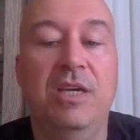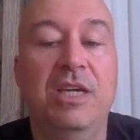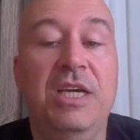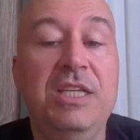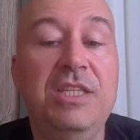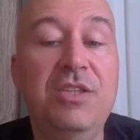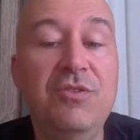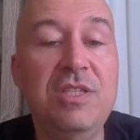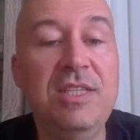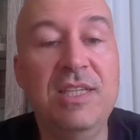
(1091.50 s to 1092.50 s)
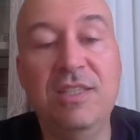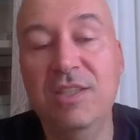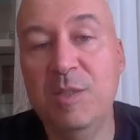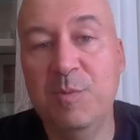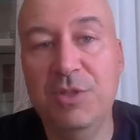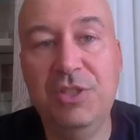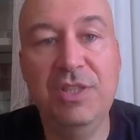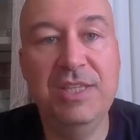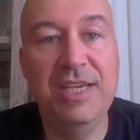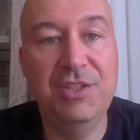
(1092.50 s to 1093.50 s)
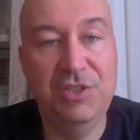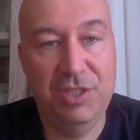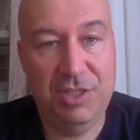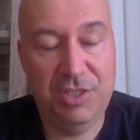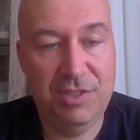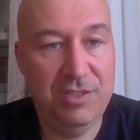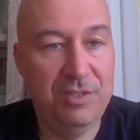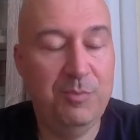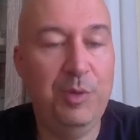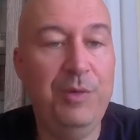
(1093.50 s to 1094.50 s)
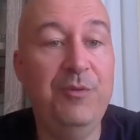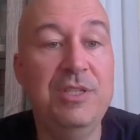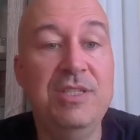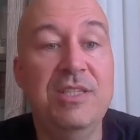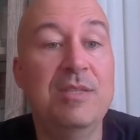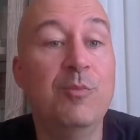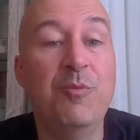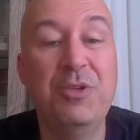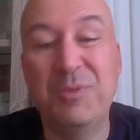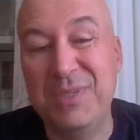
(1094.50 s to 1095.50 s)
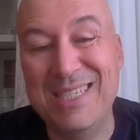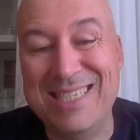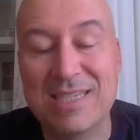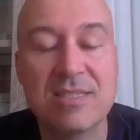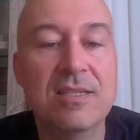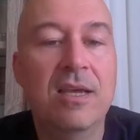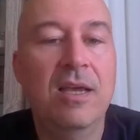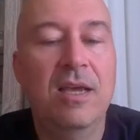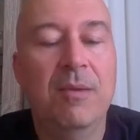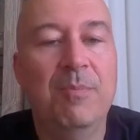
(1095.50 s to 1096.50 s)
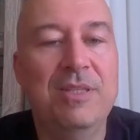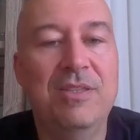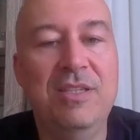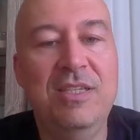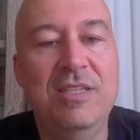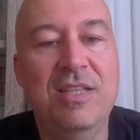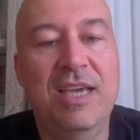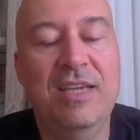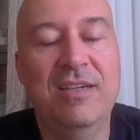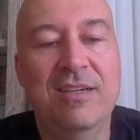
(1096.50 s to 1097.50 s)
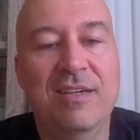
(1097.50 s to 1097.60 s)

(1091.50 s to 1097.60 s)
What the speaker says: It's interesting that in this position the engine's preference is the move bishop c6, but this is like